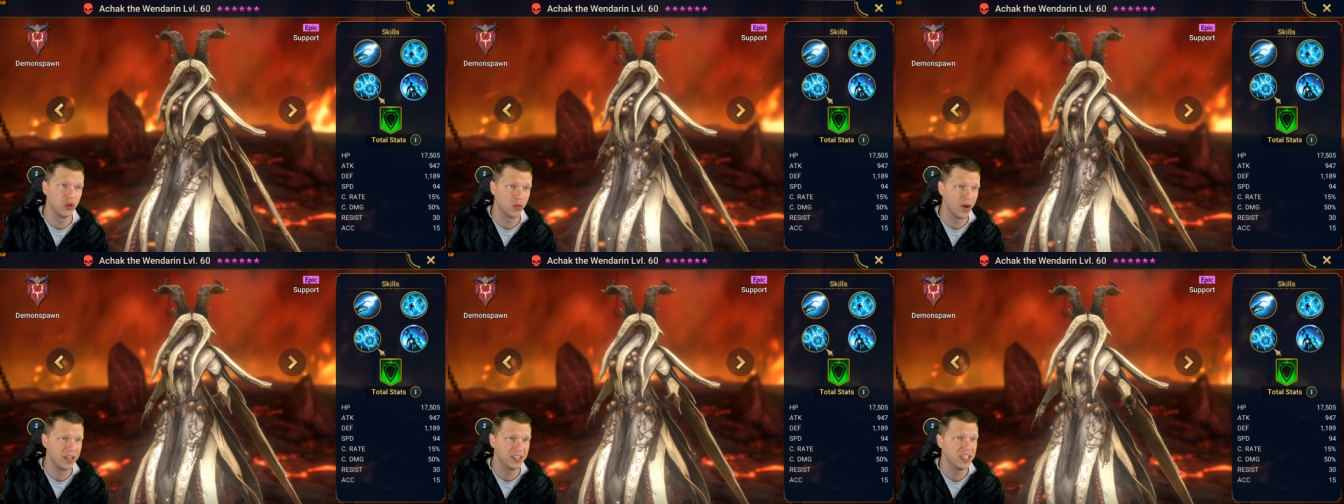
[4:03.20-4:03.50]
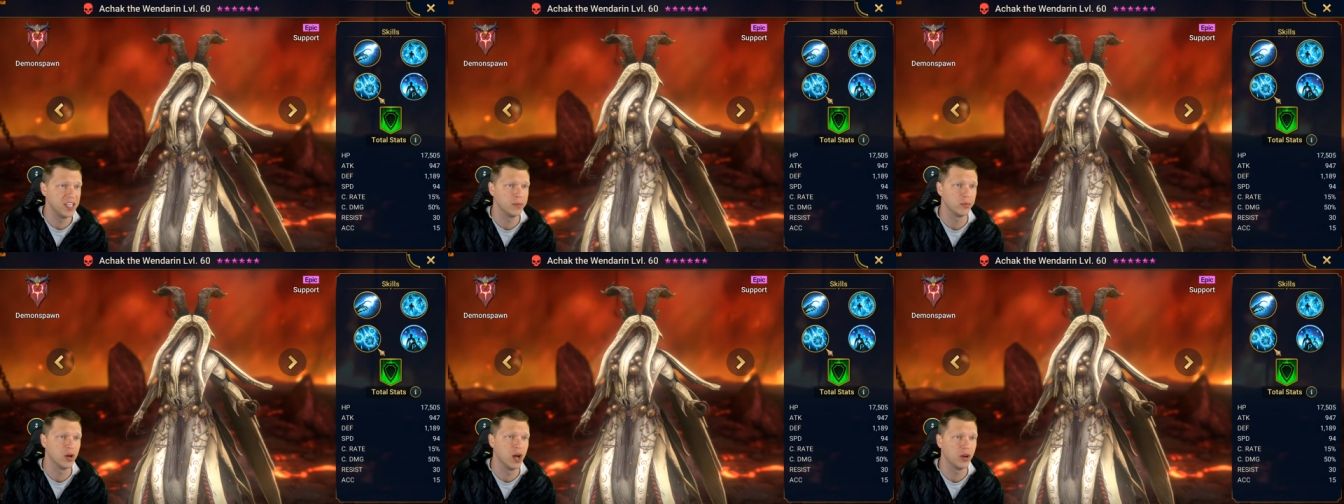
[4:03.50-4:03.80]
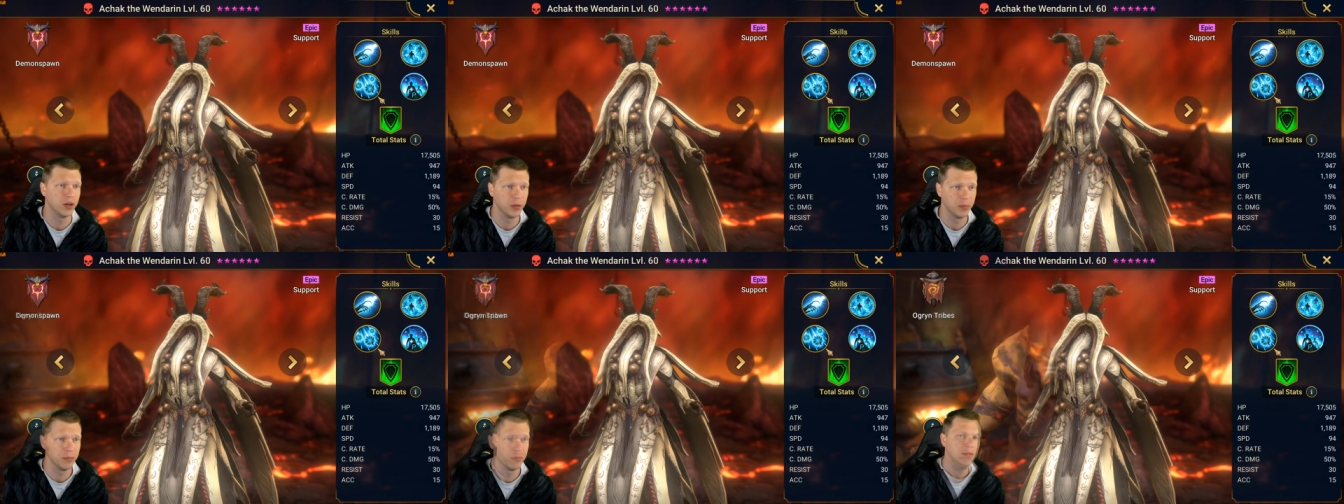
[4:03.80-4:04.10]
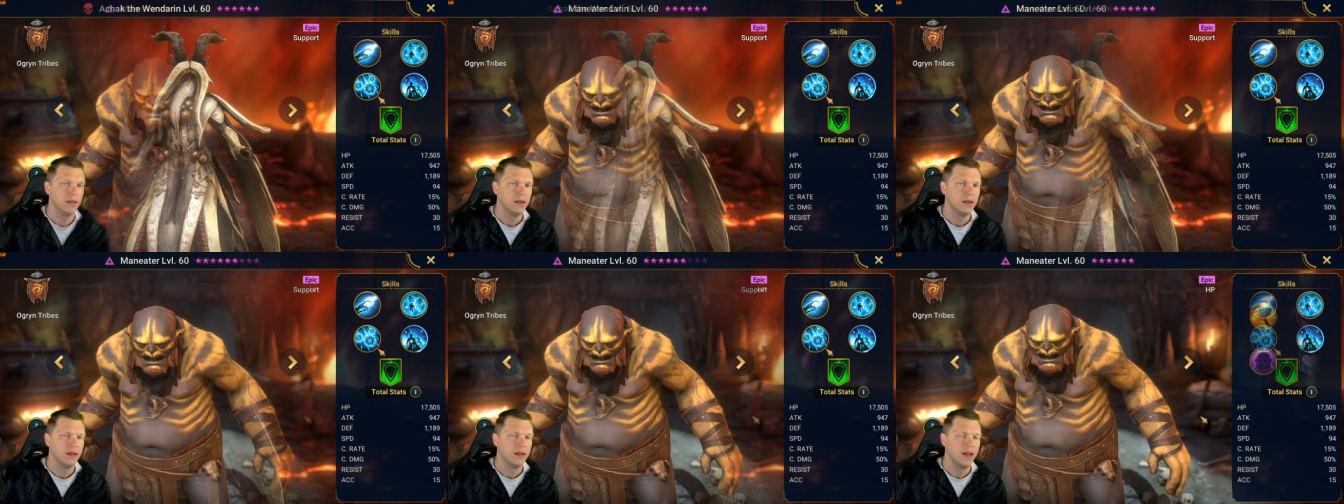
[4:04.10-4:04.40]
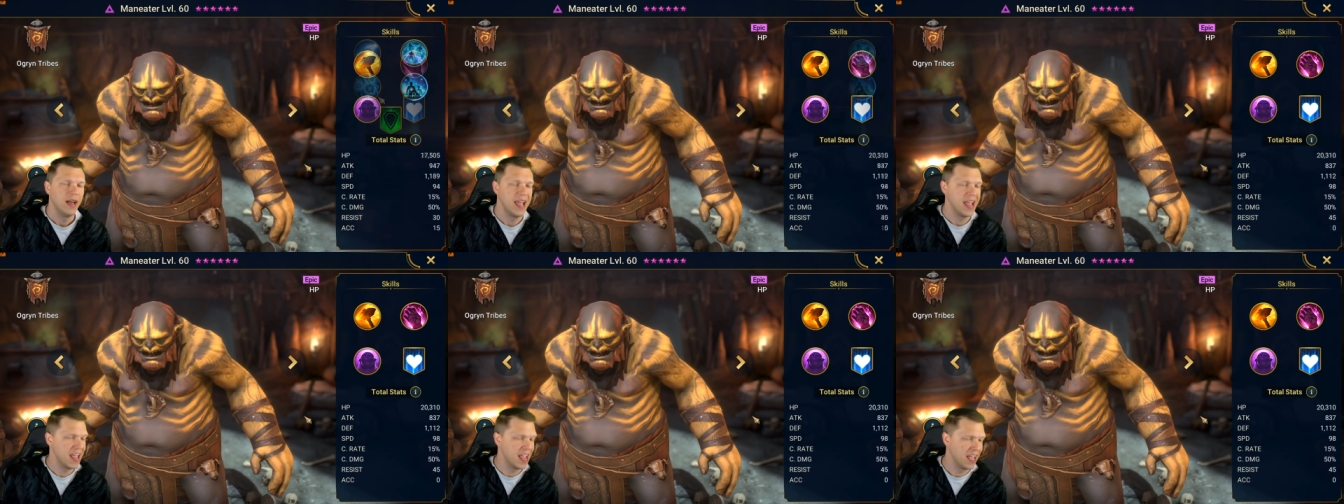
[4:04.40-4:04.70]
the right team around him.
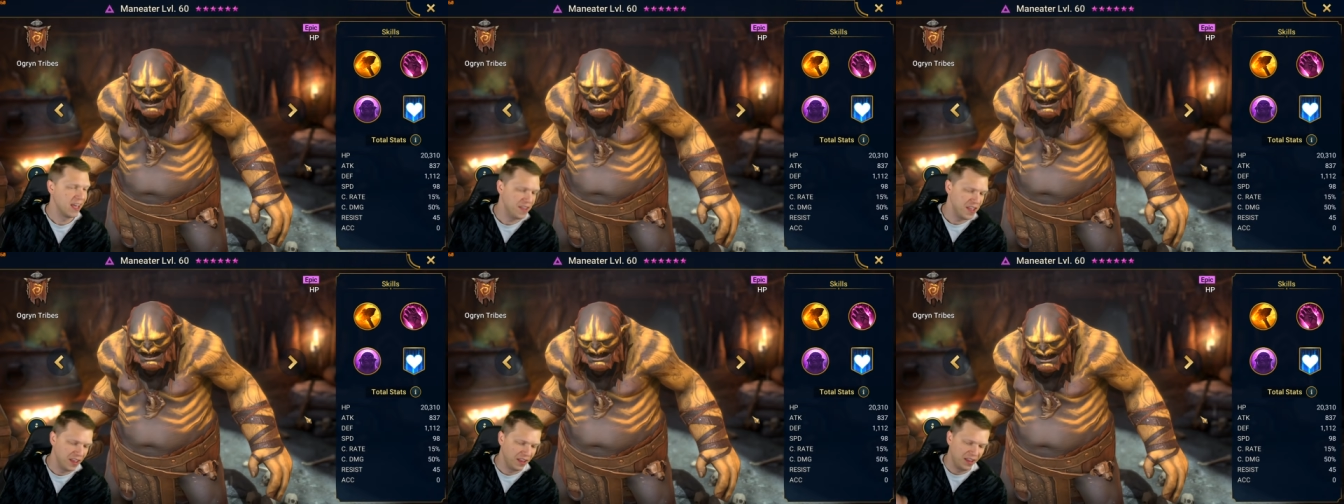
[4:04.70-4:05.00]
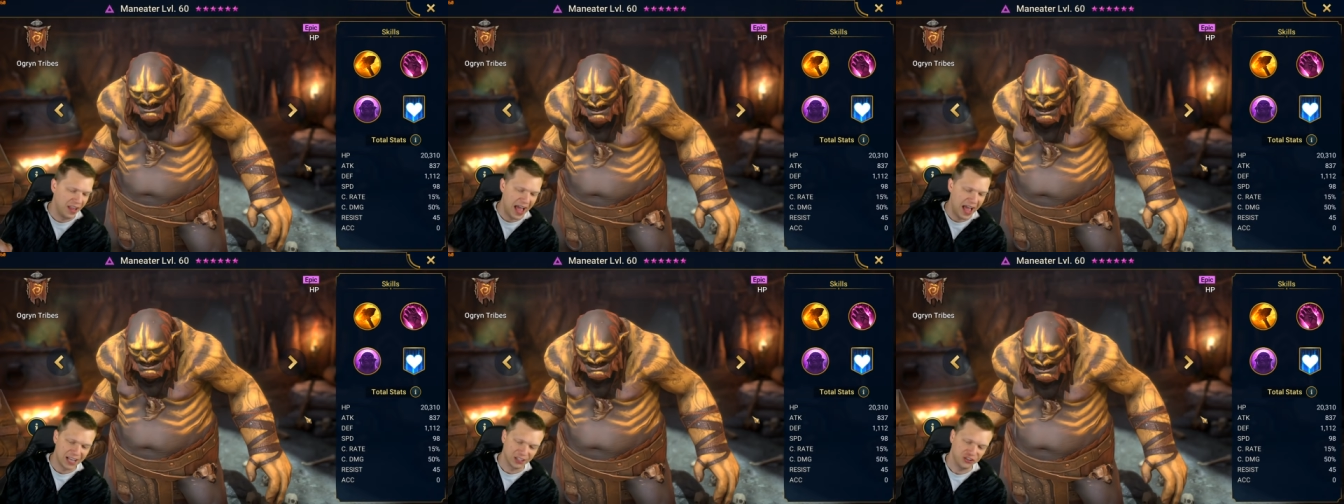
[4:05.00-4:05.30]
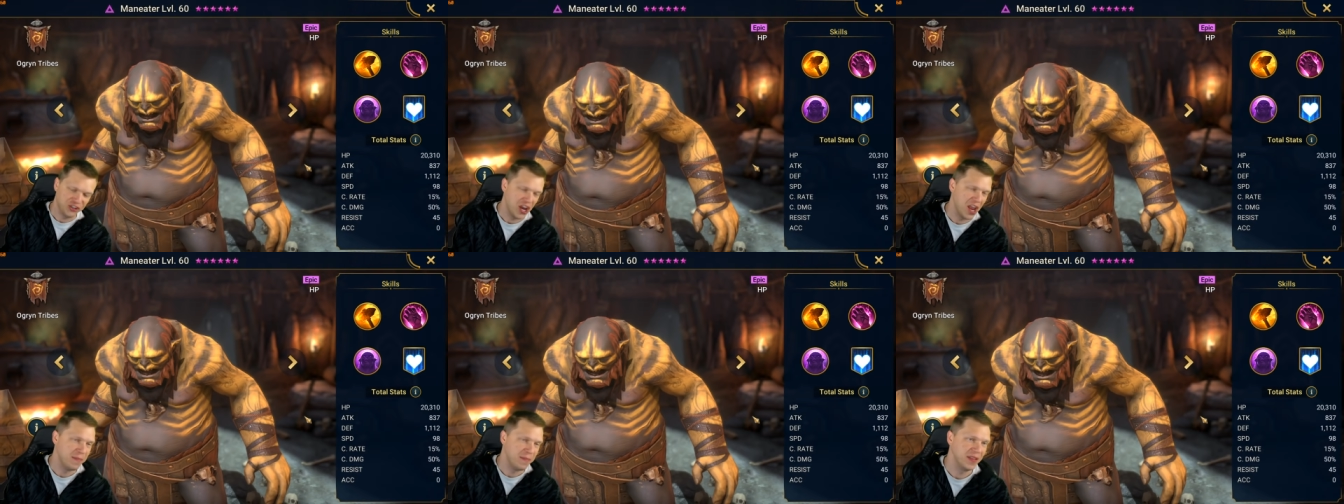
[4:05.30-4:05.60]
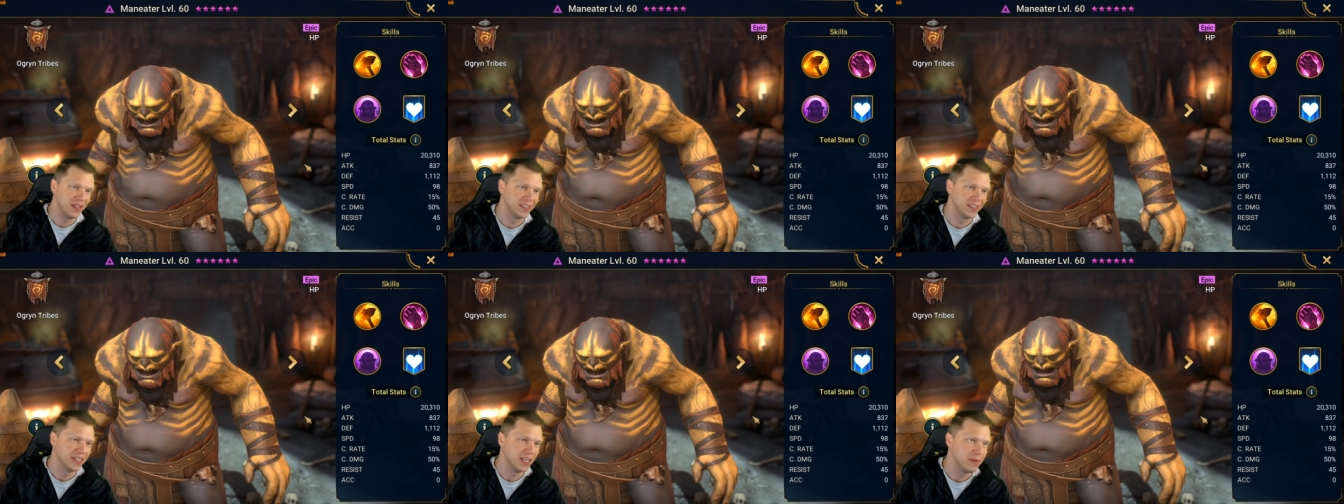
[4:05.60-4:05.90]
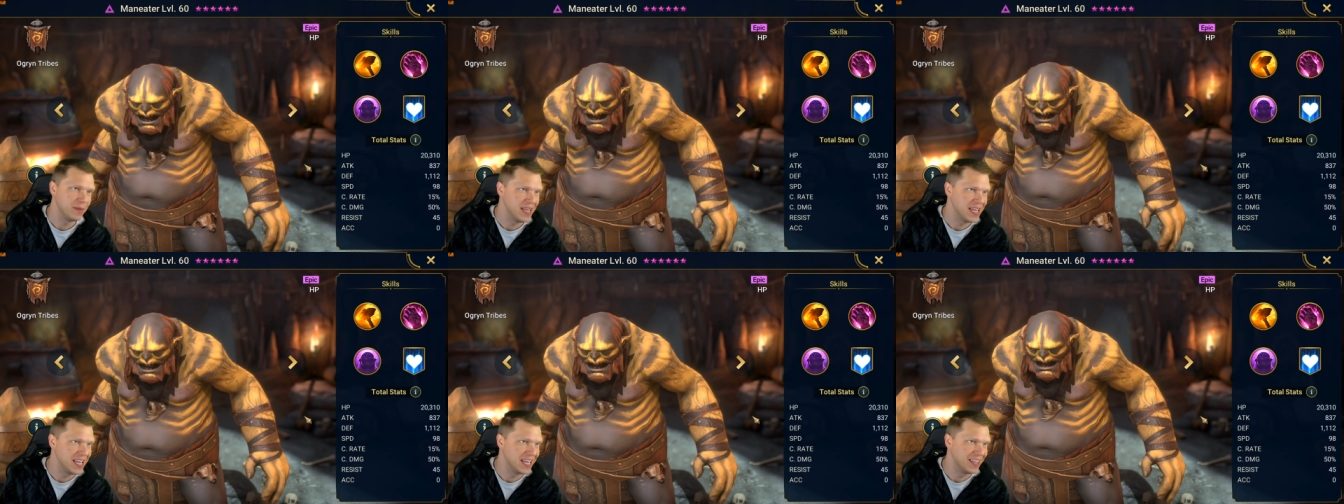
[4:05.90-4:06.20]
And the last champion that's going to
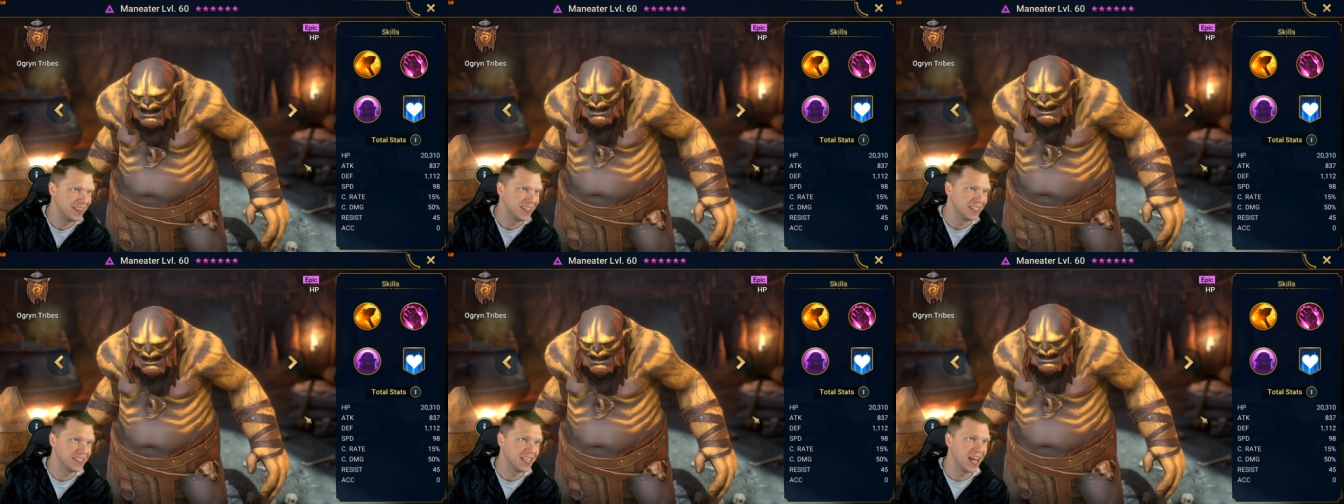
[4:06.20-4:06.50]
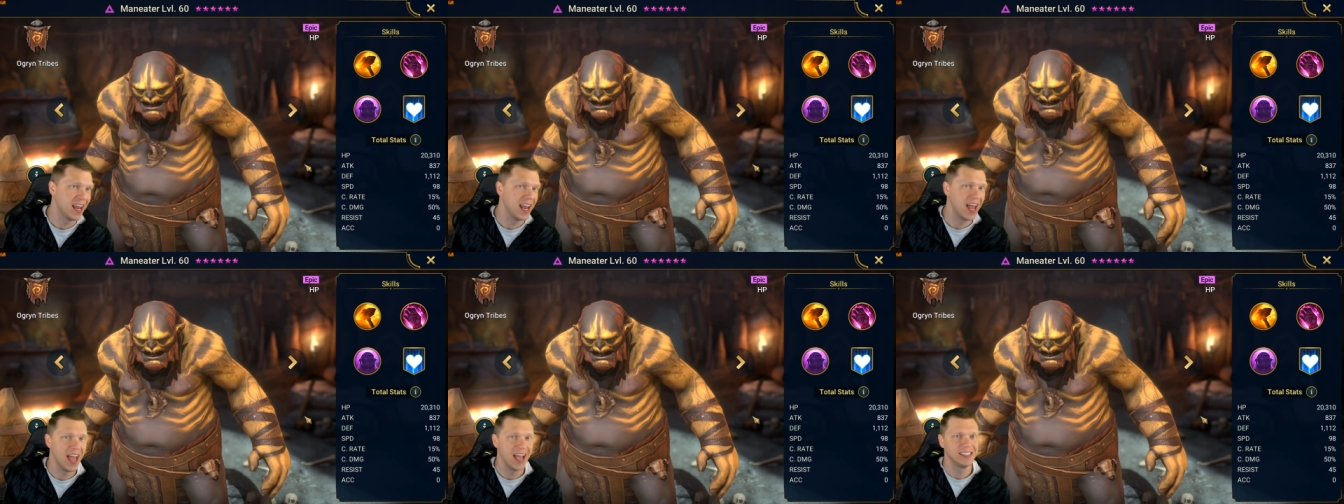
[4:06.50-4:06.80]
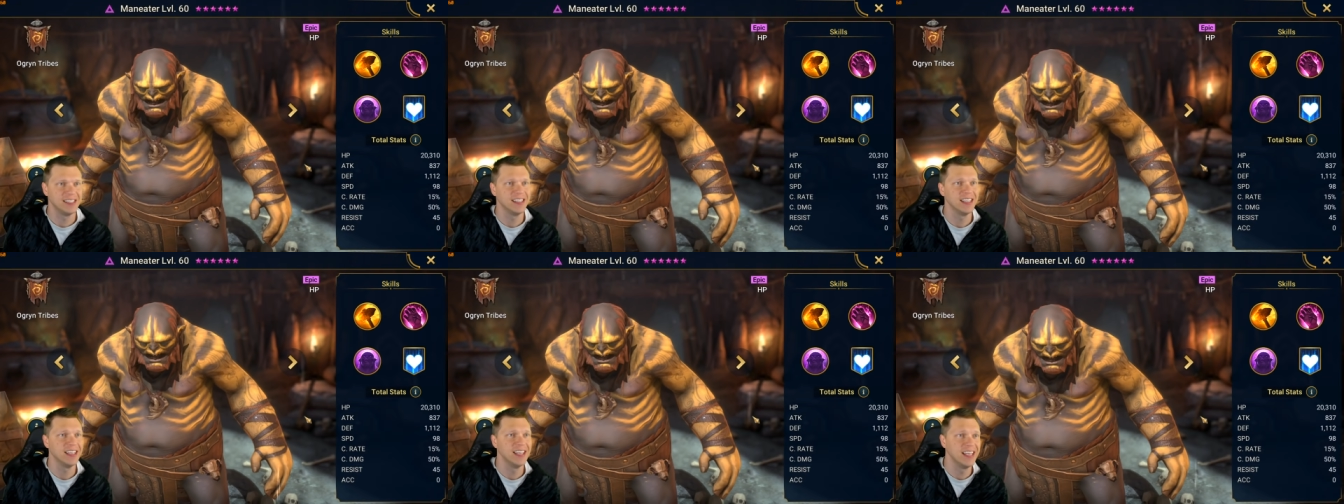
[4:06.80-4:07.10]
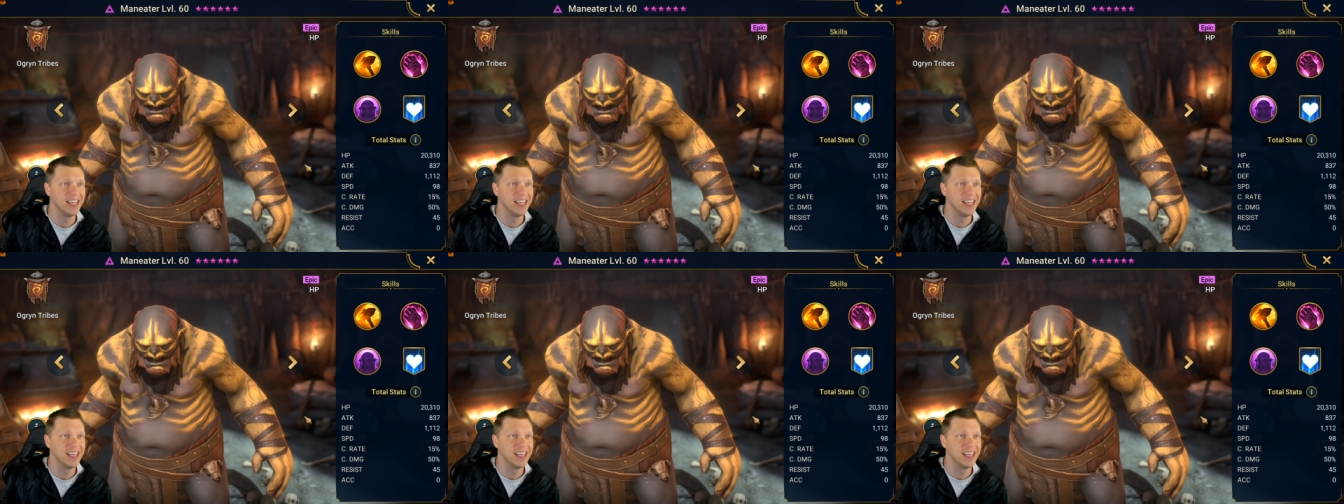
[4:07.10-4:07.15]
be in this 10X